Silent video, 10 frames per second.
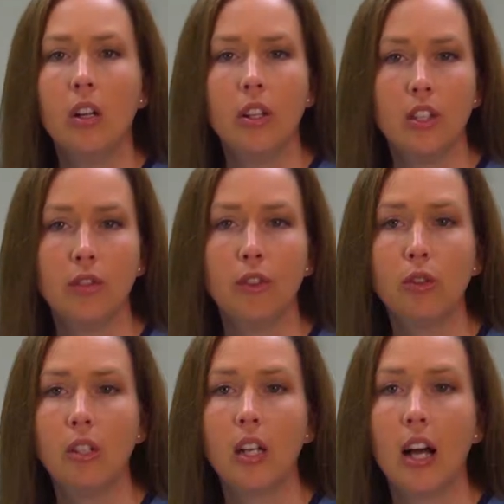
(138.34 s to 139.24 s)
This
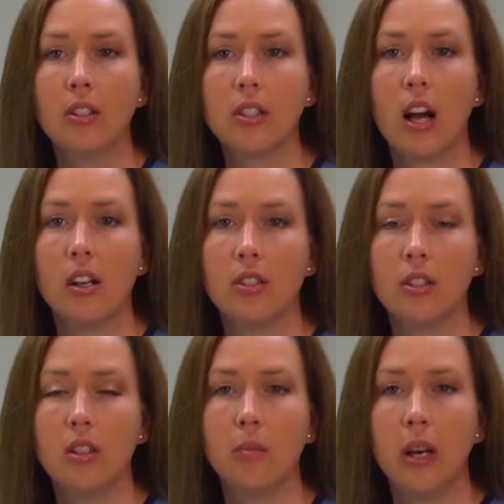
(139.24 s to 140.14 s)
fluid loss causes
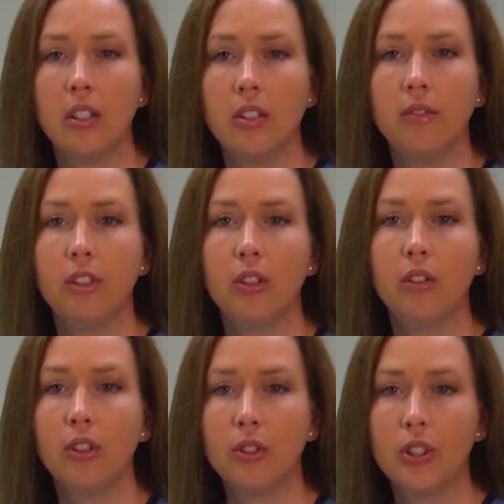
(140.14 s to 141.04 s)
the pet to feel
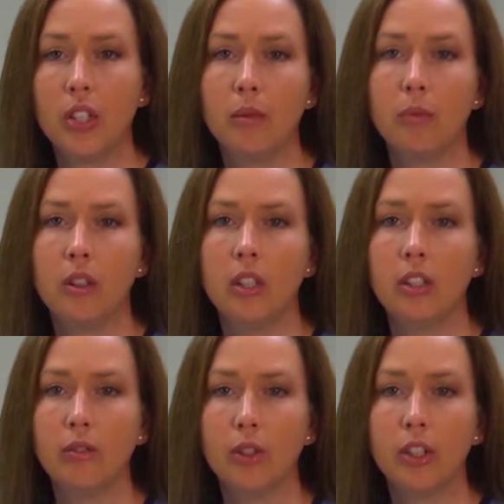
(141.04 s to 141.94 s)
thirsty,
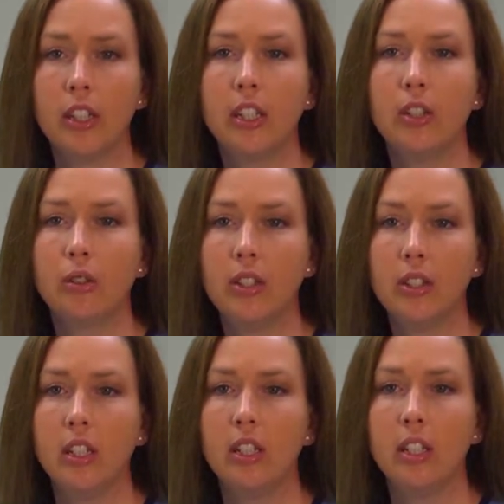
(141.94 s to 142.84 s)
therefore
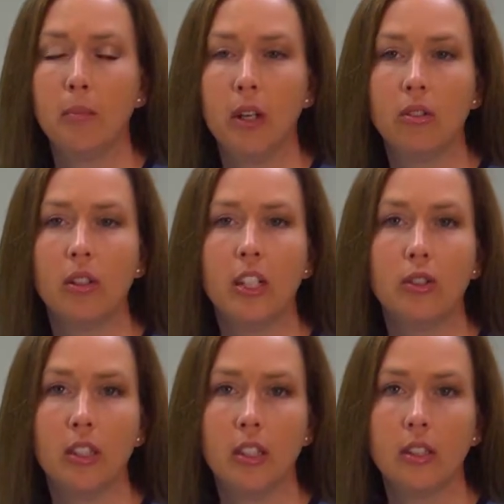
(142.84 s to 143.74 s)
increasing the amount they
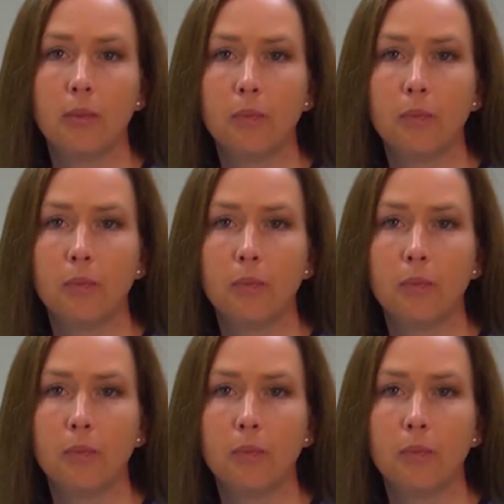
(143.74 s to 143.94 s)
drink.